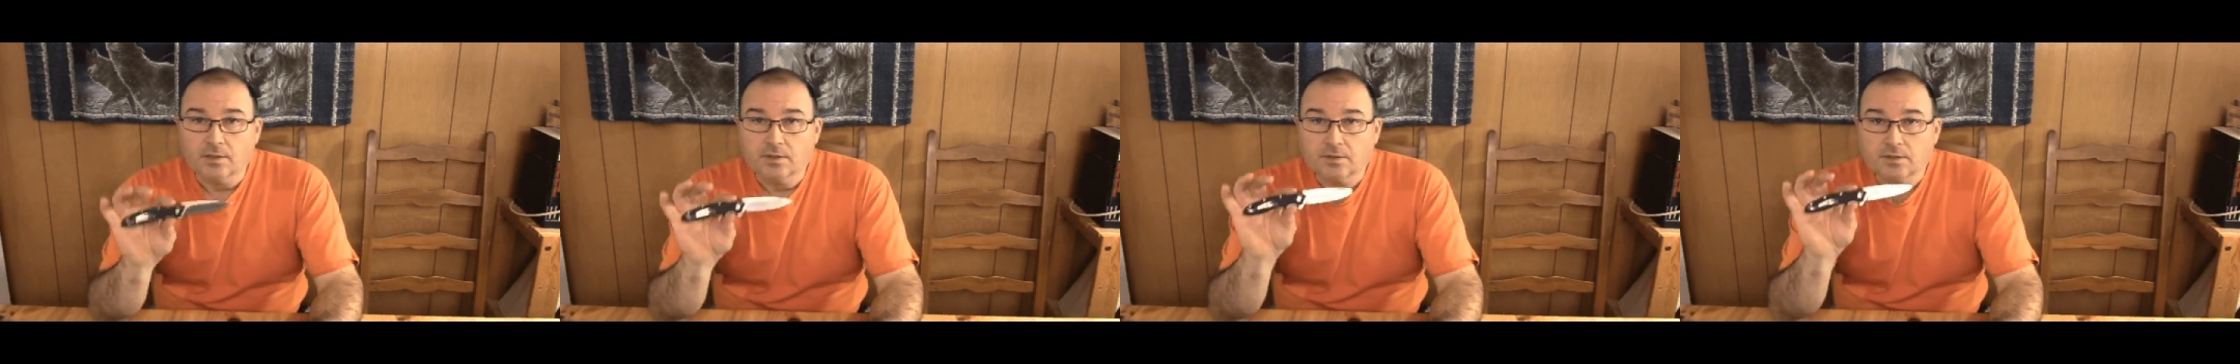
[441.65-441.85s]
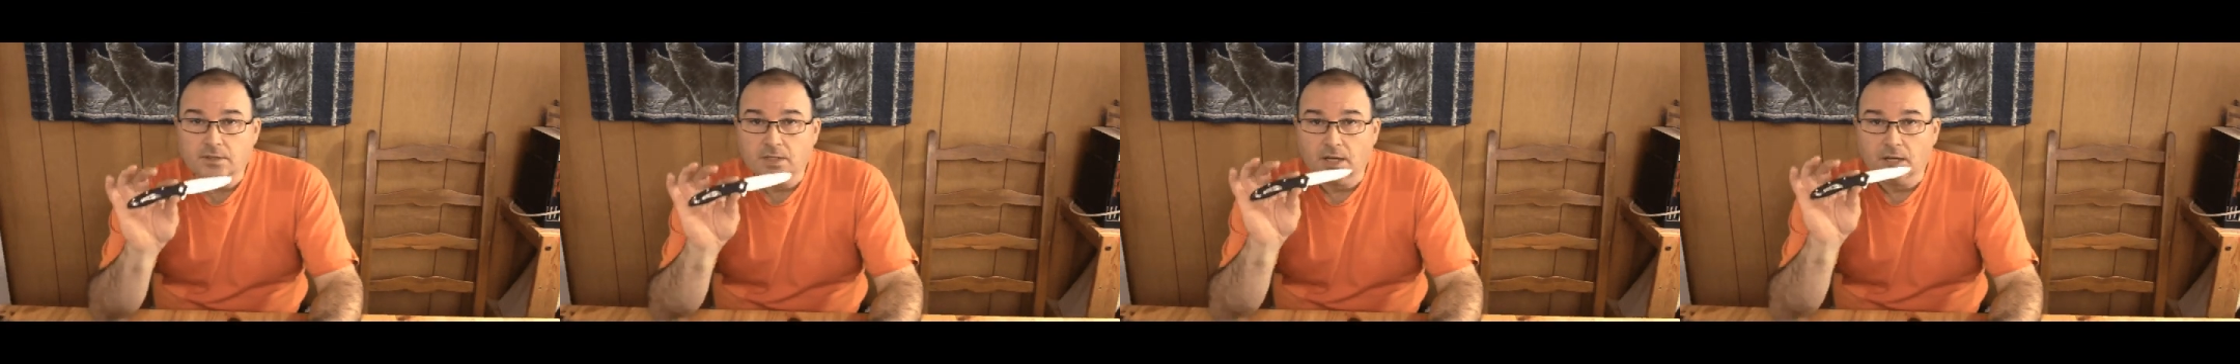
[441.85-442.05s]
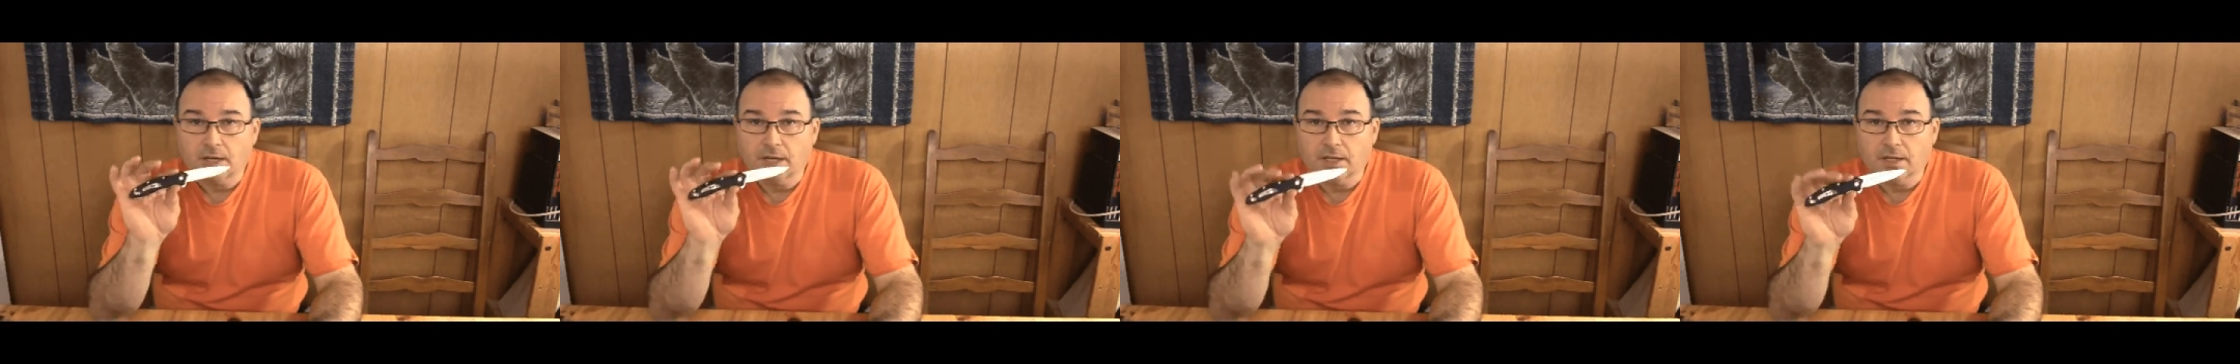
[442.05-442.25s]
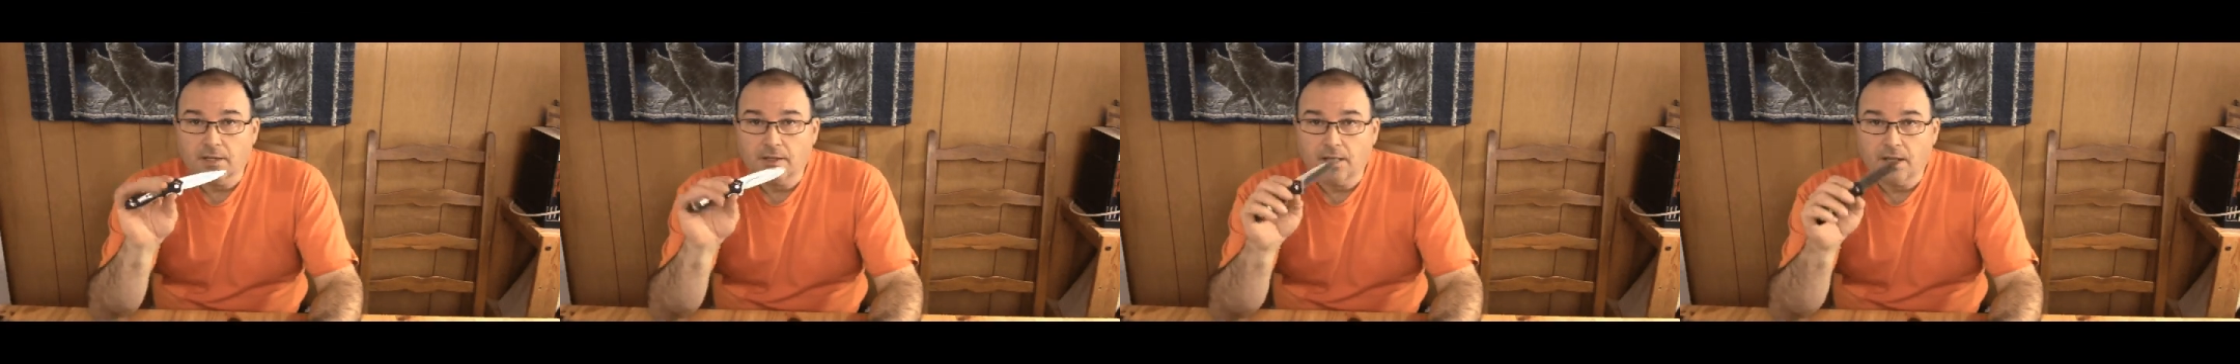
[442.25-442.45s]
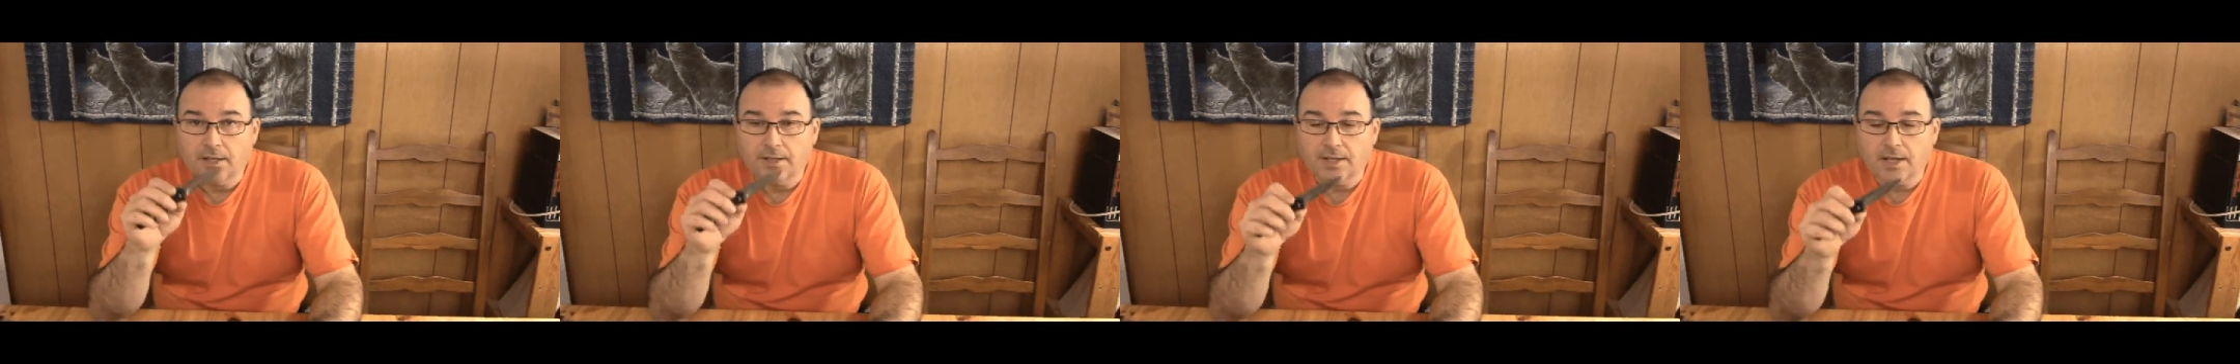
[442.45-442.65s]
So I can
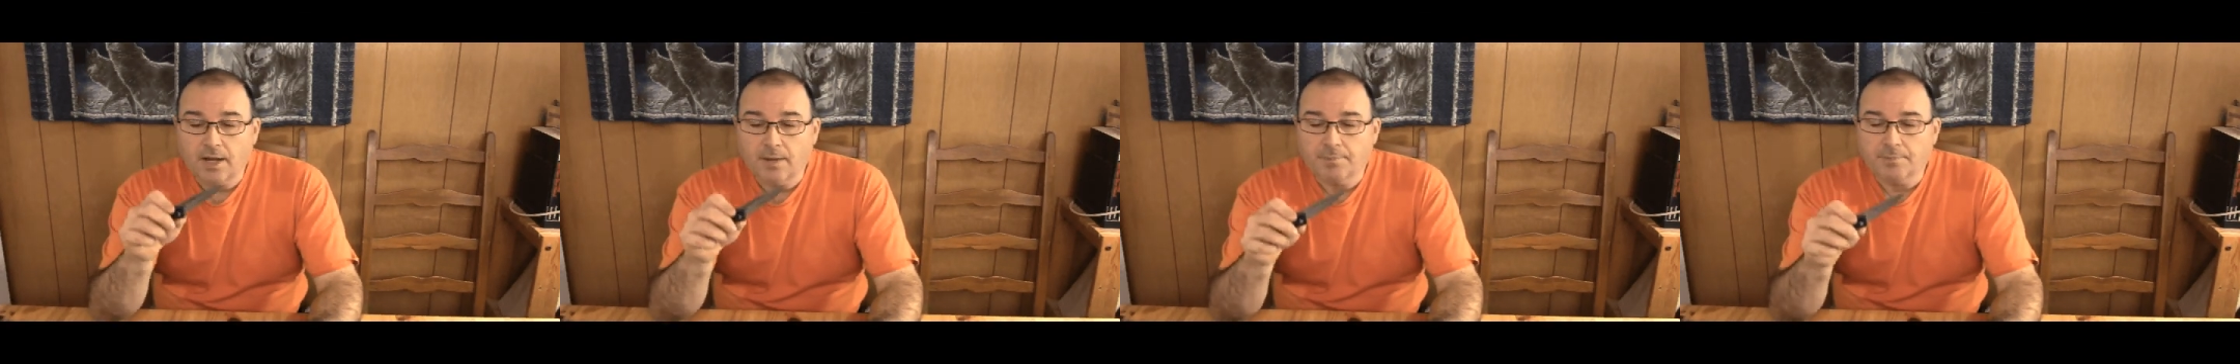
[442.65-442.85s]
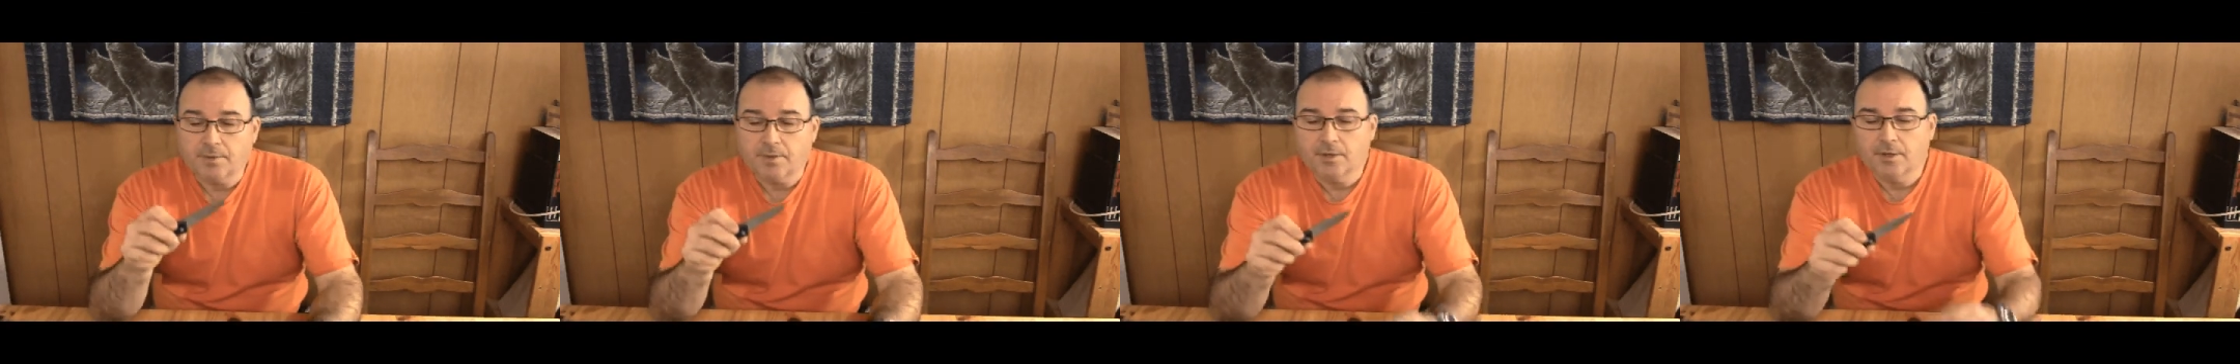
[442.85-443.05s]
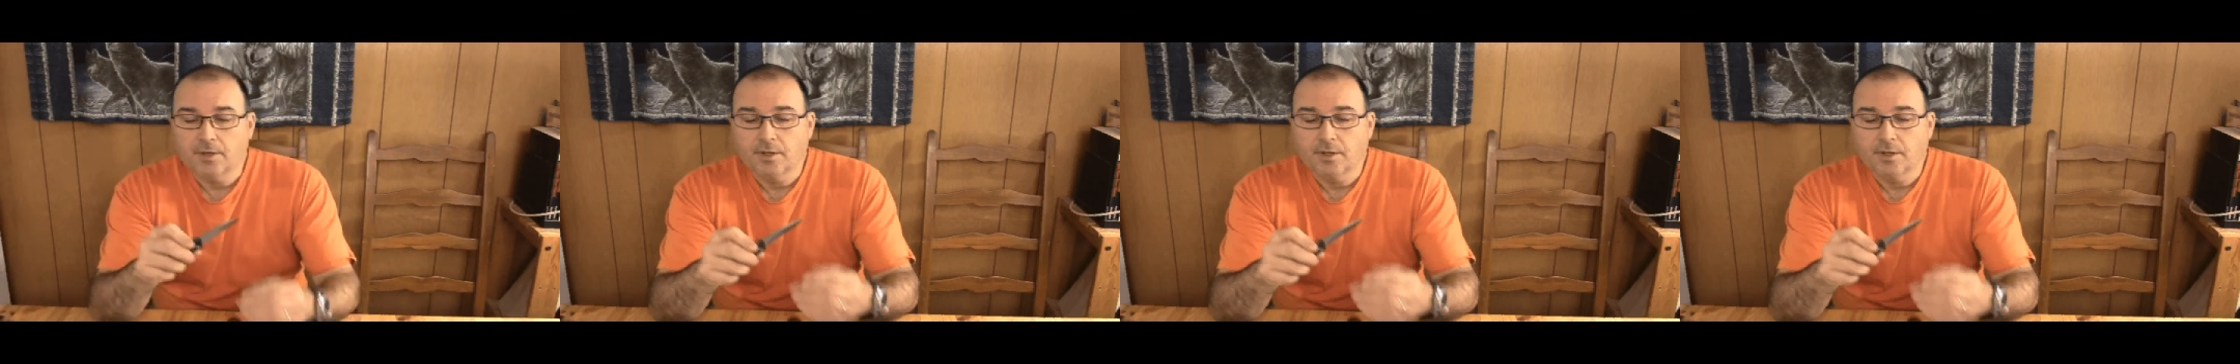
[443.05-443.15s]
adapt